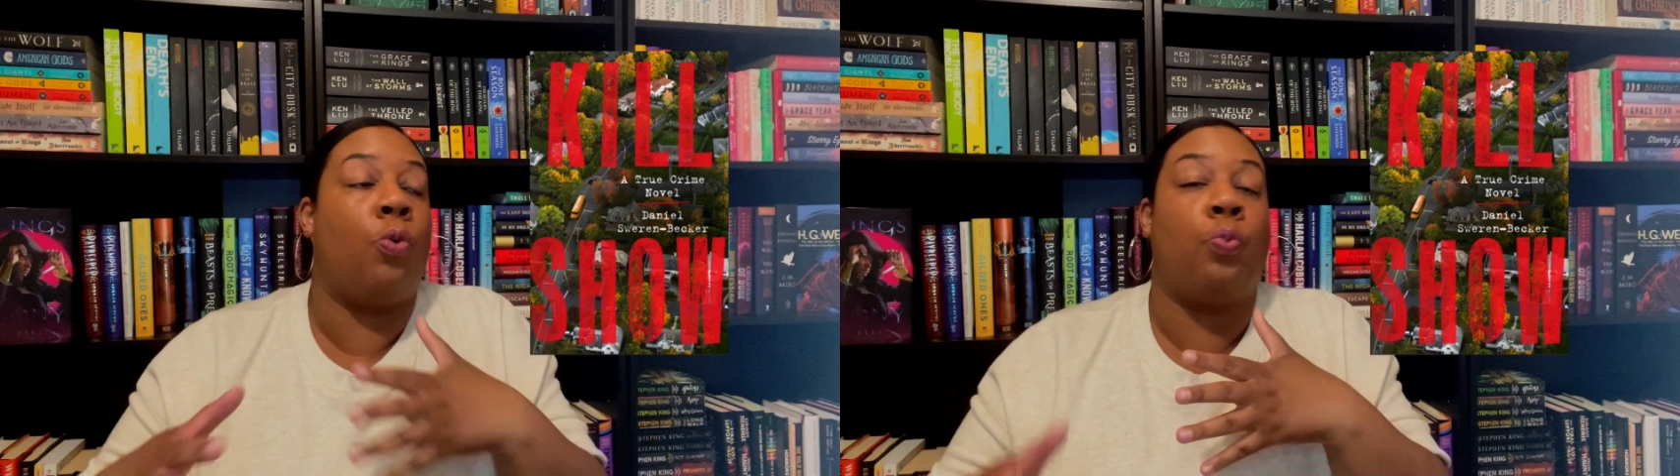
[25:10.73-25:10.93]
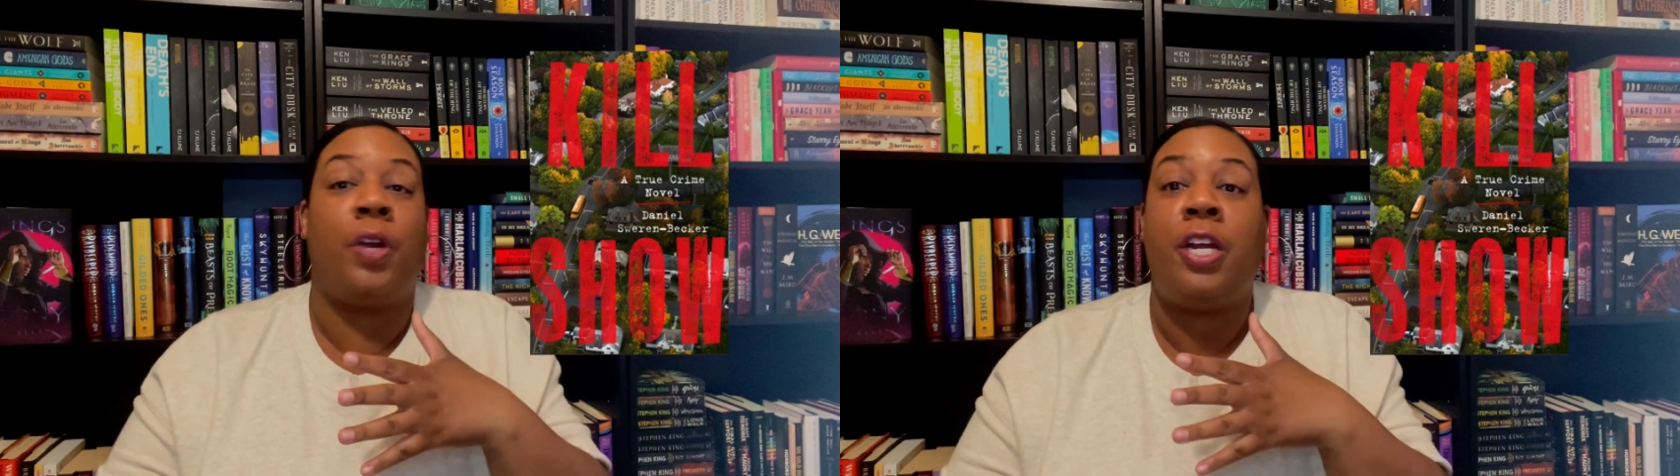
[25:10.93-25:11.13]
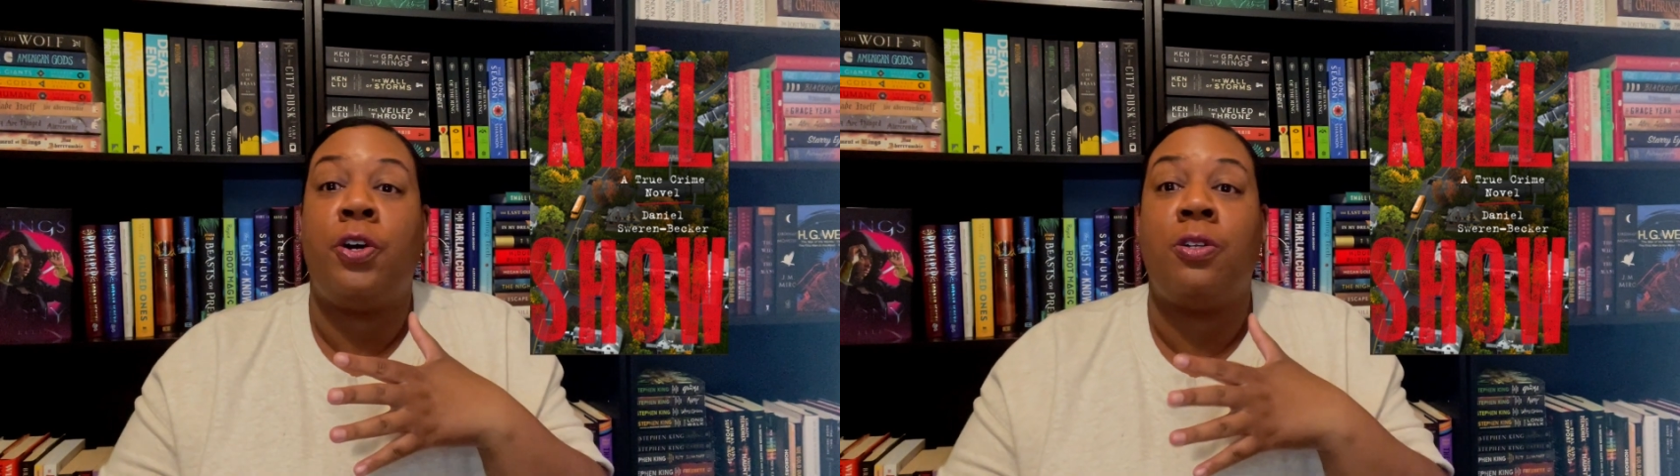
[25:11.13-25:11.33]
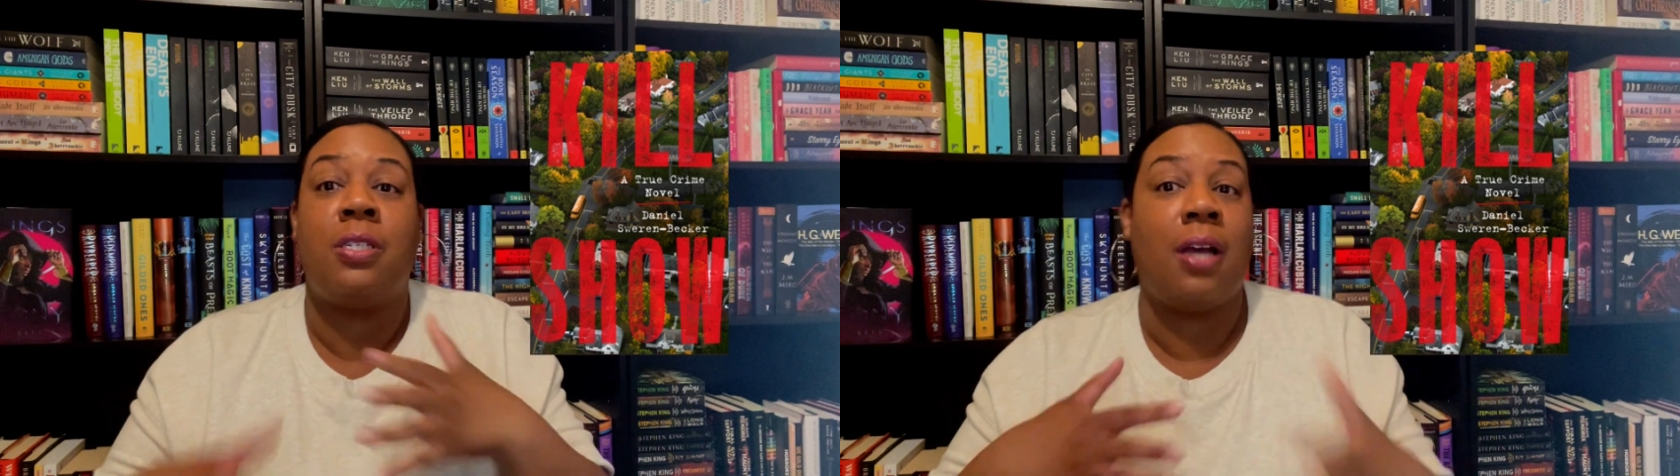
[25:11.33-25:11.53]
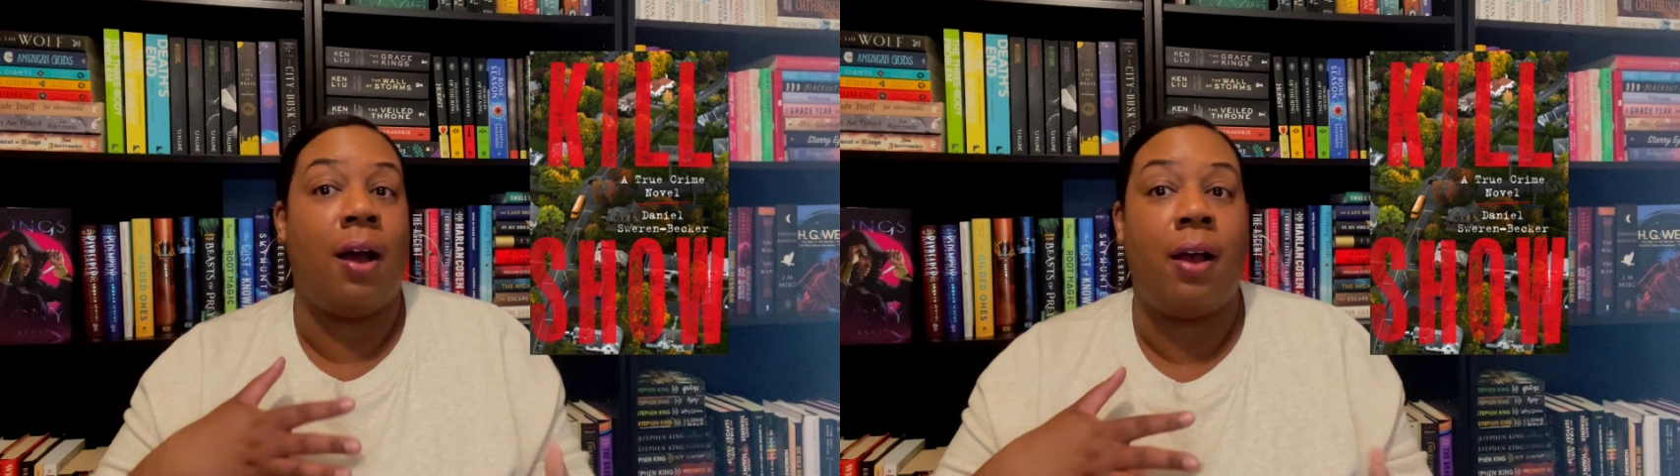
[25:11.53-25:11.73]

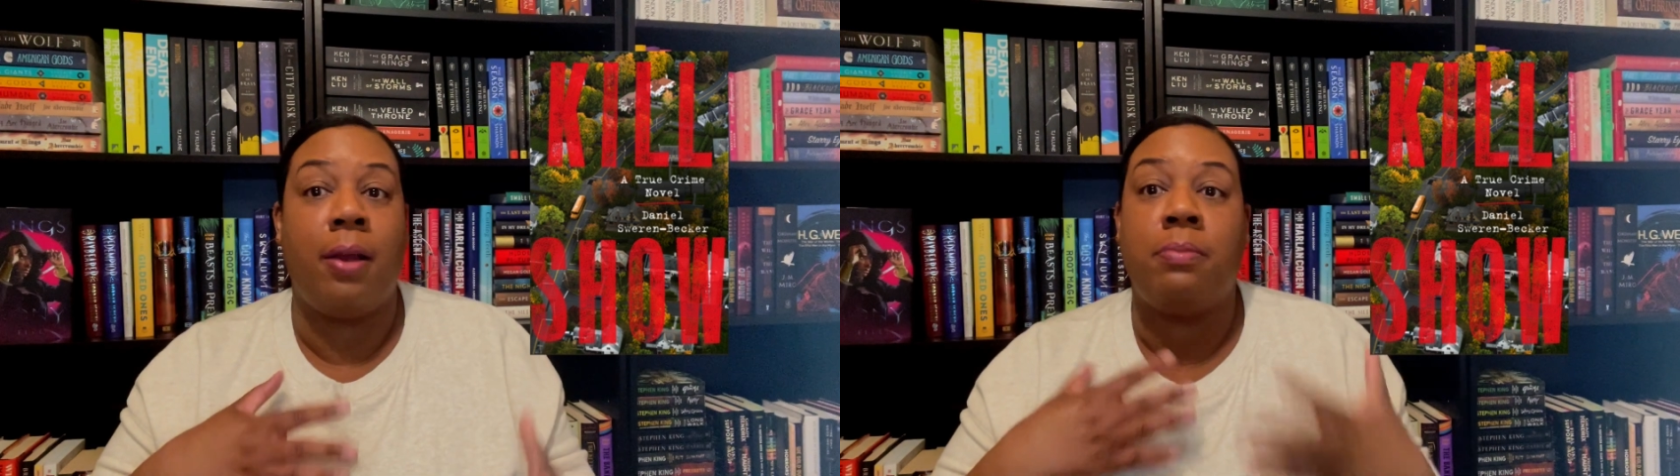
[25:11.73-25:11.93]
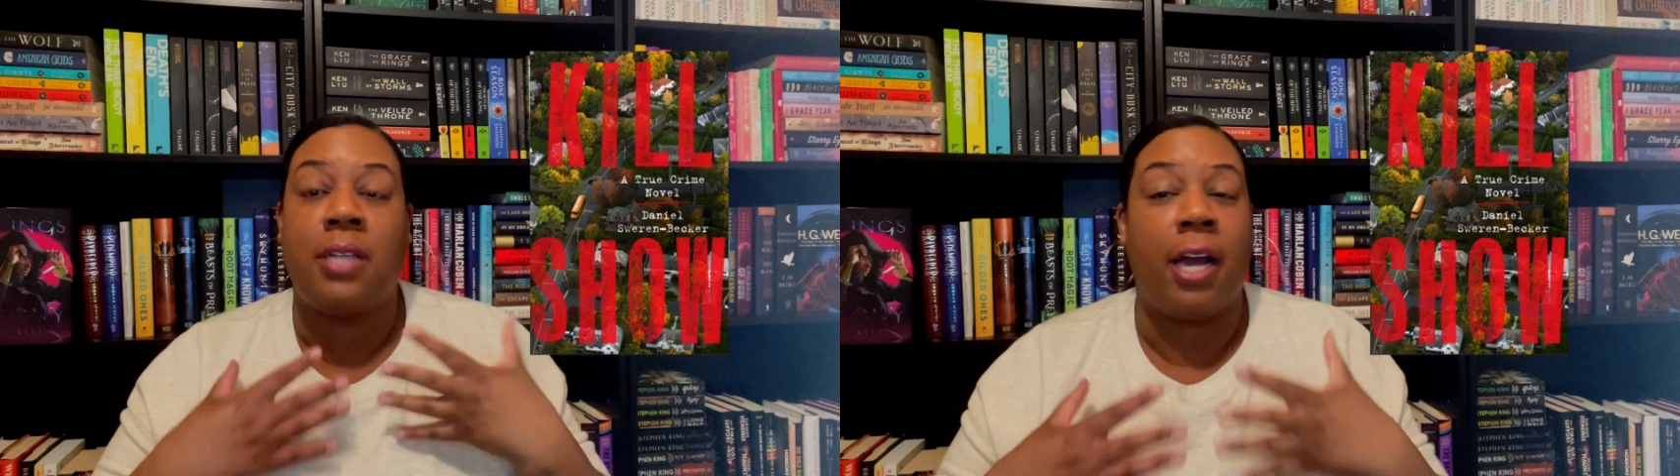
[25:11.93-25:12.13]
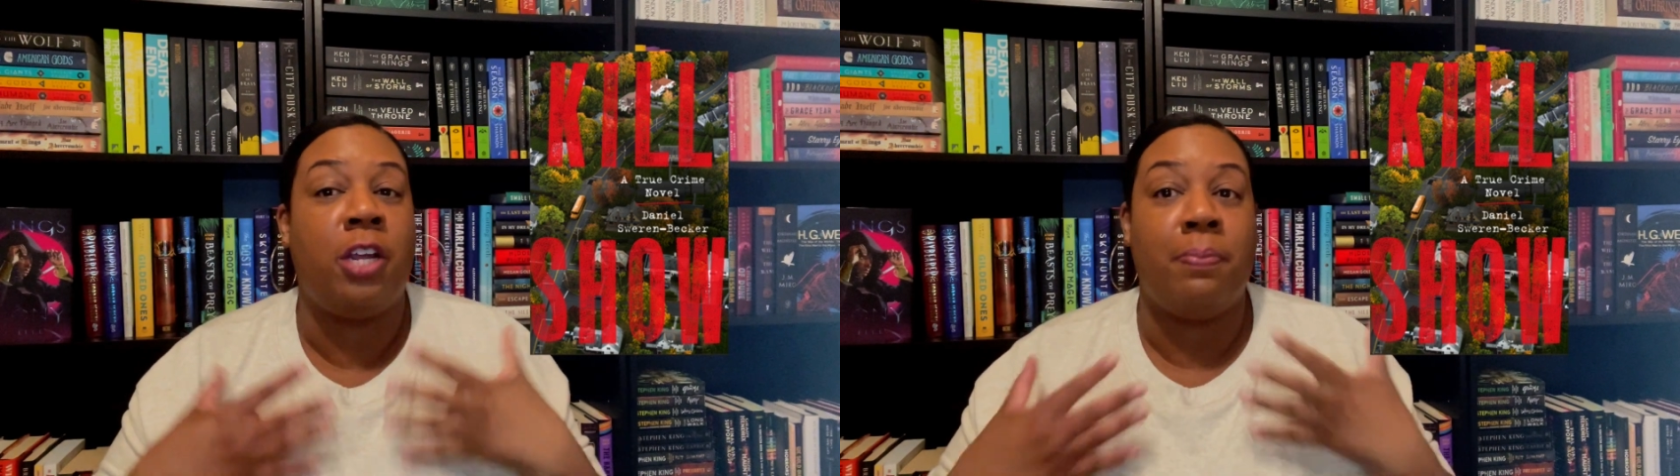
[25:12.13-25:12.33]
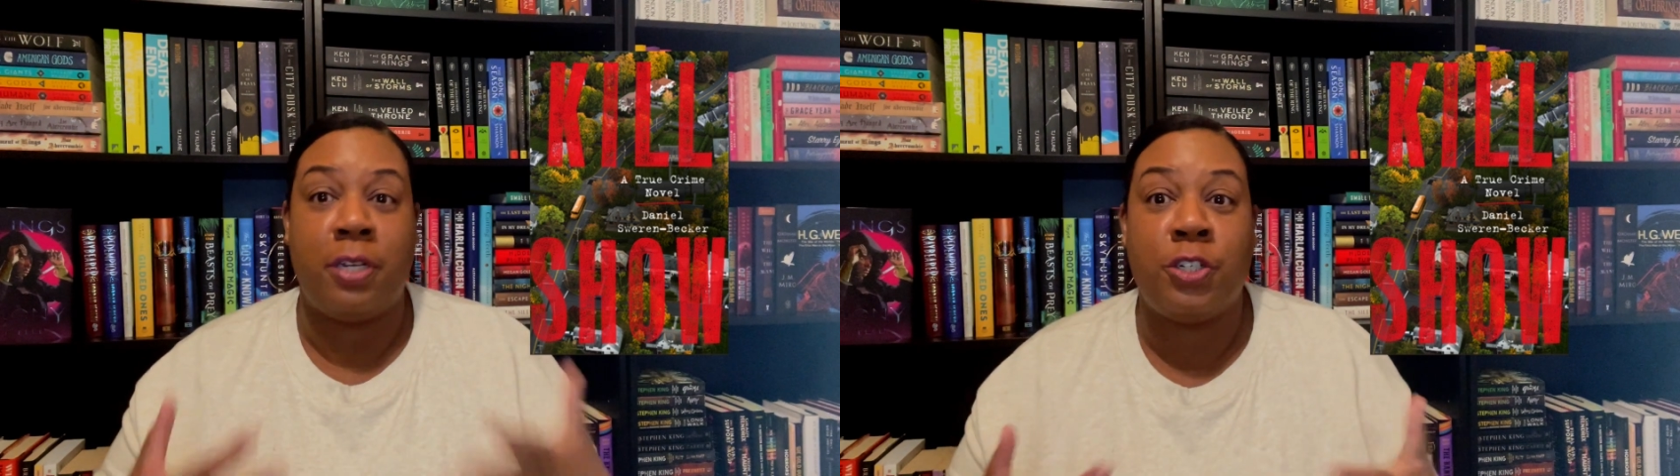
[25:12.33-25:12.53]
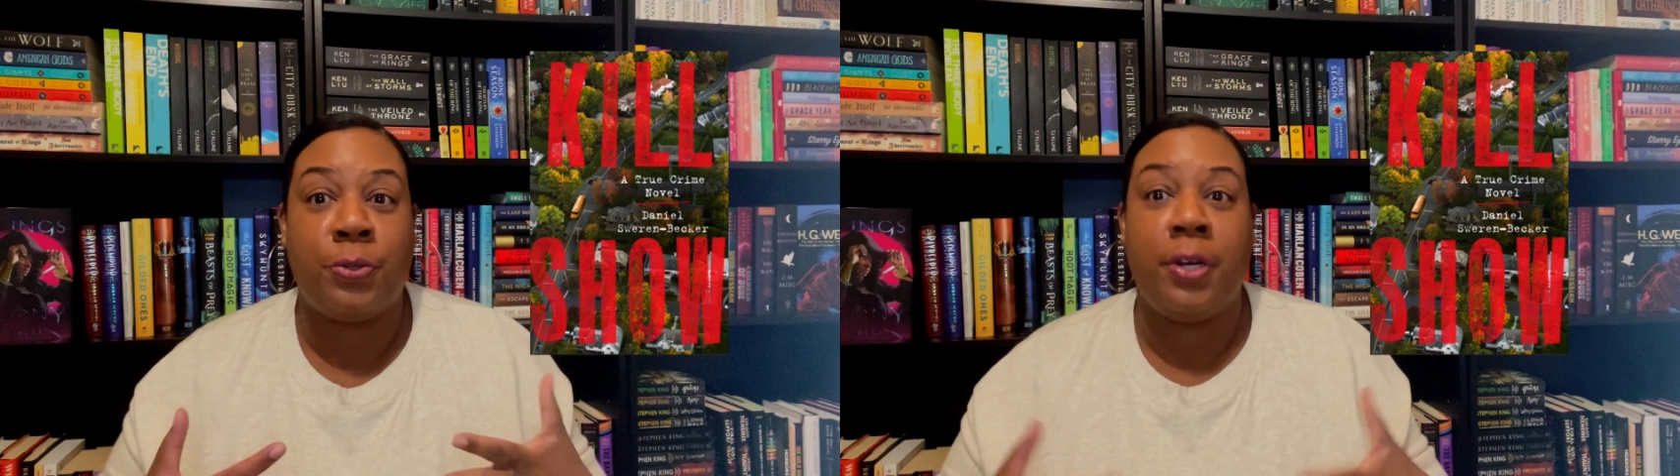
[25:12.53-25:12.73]
real-time
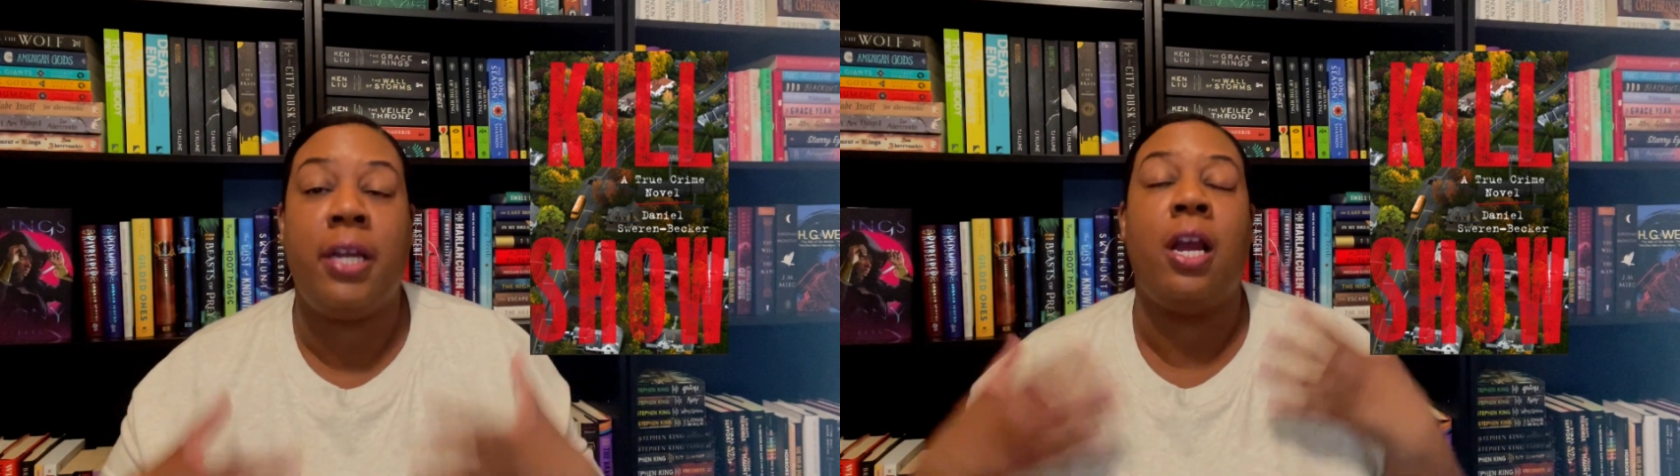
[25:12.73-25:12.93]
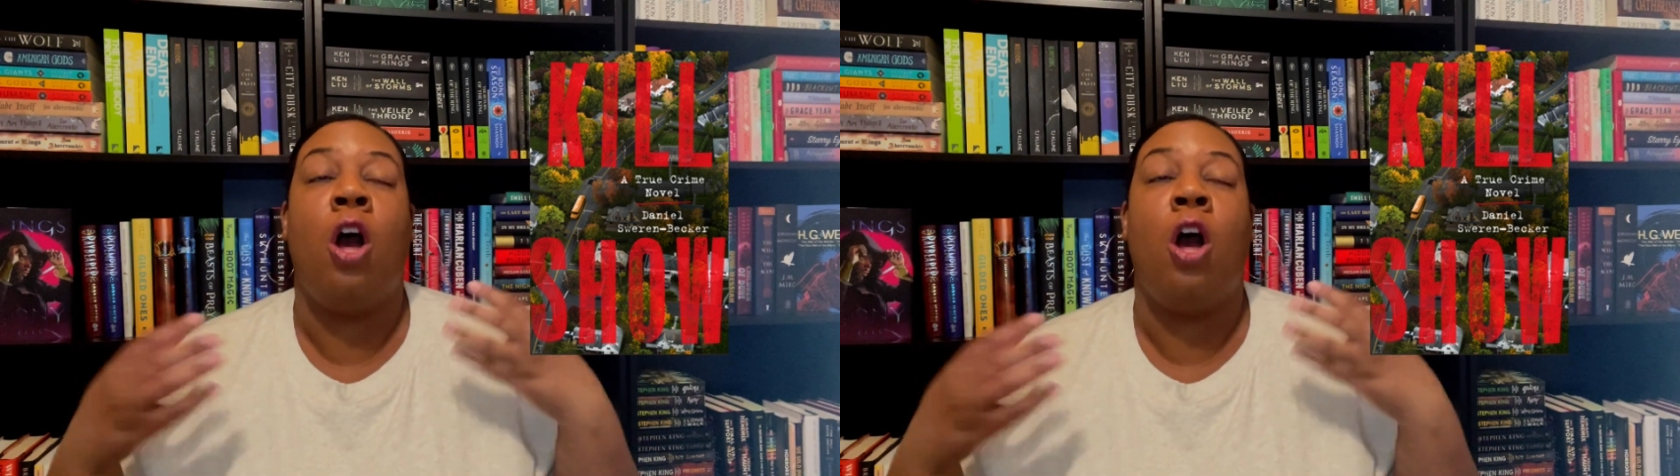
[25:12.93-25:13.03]
documentary